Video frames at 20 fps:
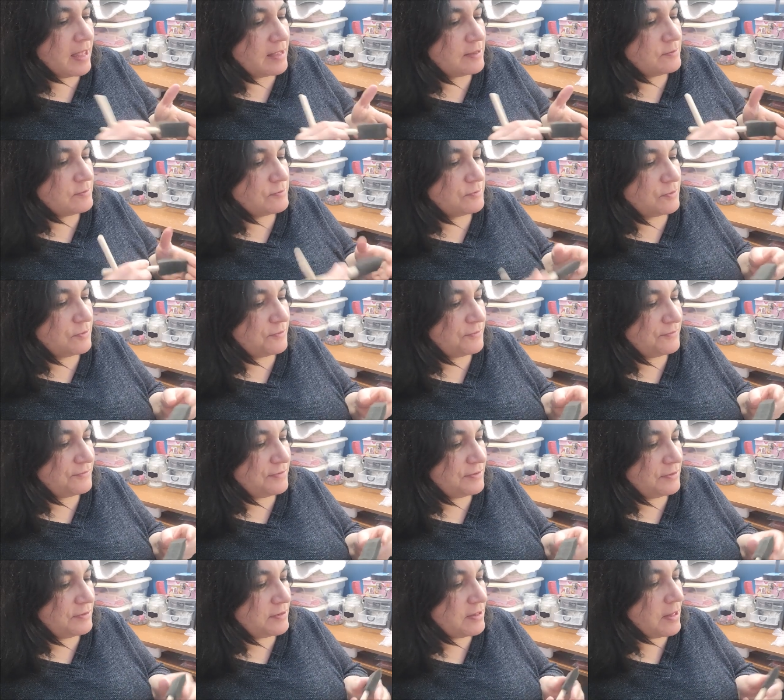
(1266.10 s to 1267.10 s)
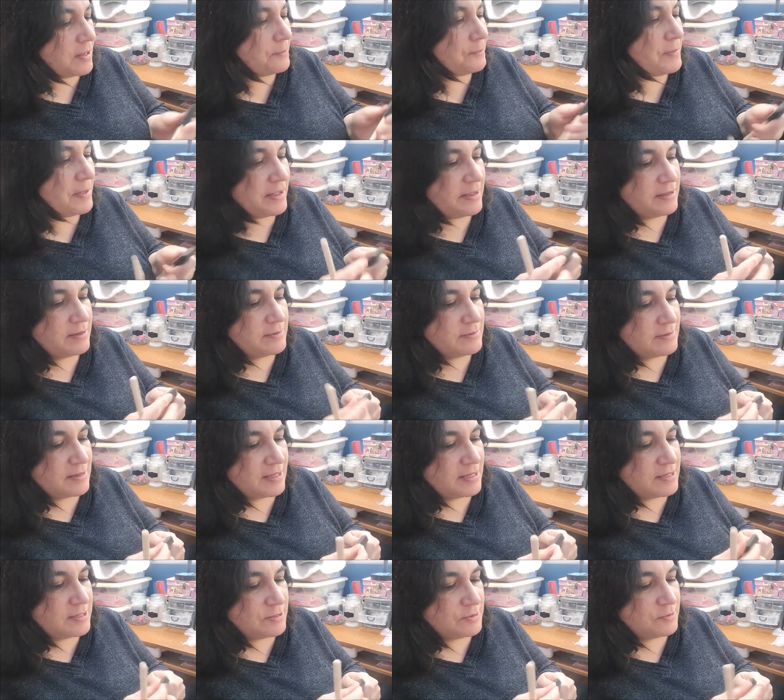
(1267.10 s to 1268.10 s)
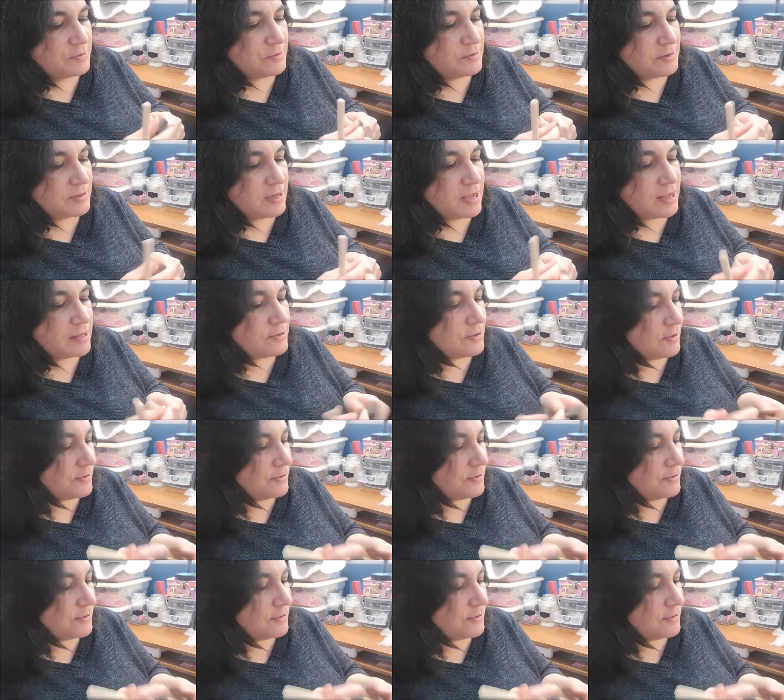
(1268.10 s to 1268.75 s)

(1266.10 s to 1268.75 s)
I don't know if the, I might, like, you know, cut